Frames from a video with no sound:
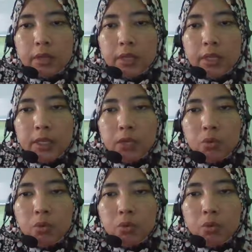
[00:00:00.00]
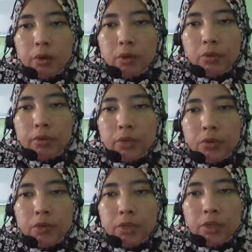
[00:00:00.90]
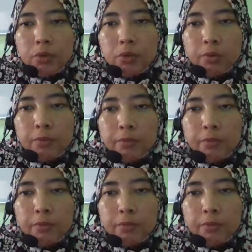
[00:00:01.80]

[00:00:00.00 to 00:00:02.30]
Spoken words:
du 1 over u du.